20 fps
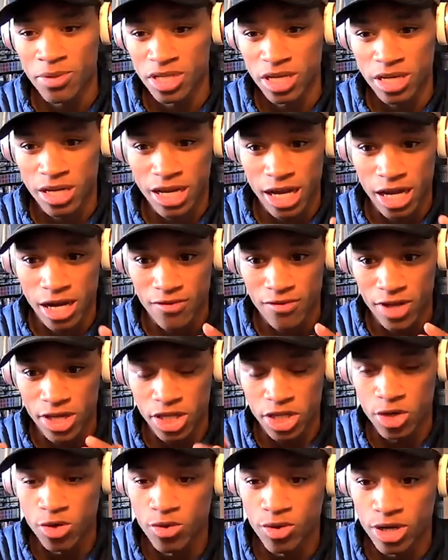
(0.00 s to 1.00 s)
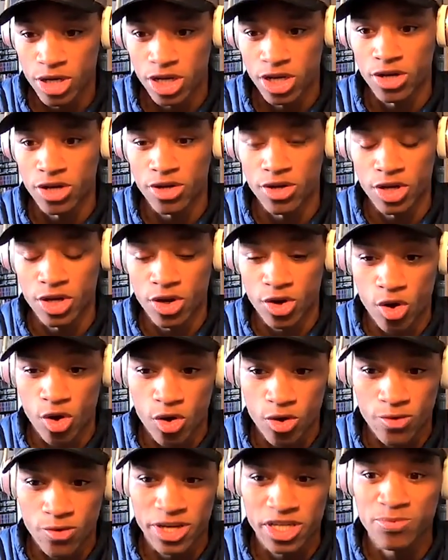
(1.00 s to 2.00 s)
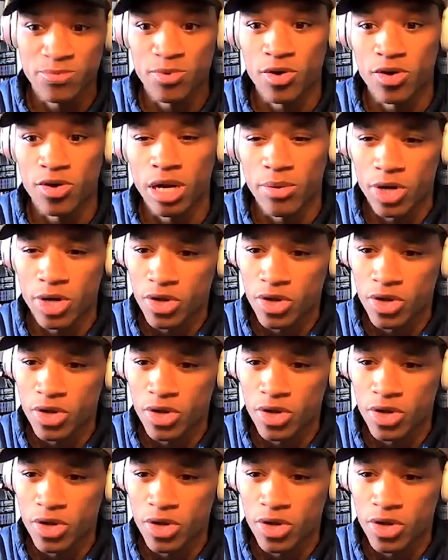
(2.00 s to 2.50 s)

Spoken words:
Is it kind of like you at your own race program,